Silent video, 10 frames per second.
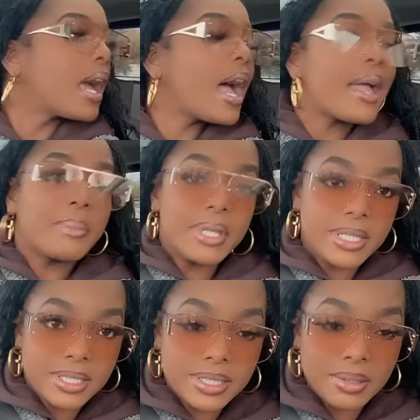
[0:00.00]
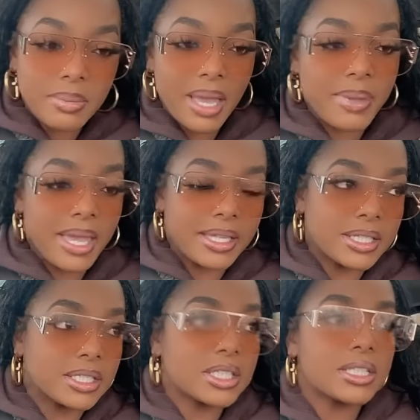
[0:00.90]
I missed my
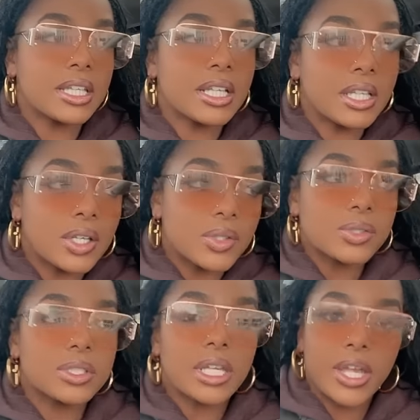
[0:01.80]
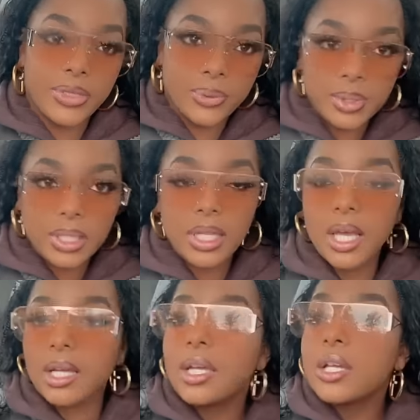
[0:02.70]
package because they closed at three
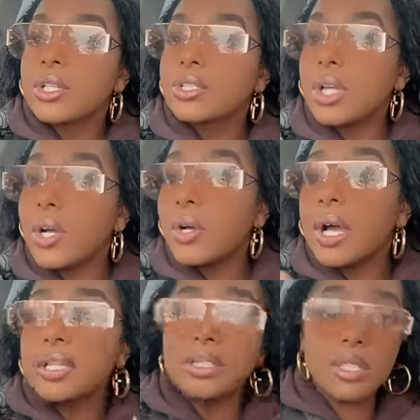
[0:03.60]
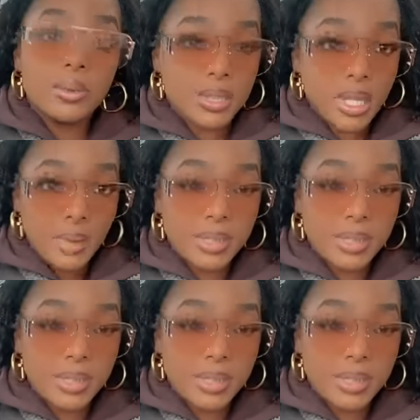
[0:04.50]
o'clock. So I still will not be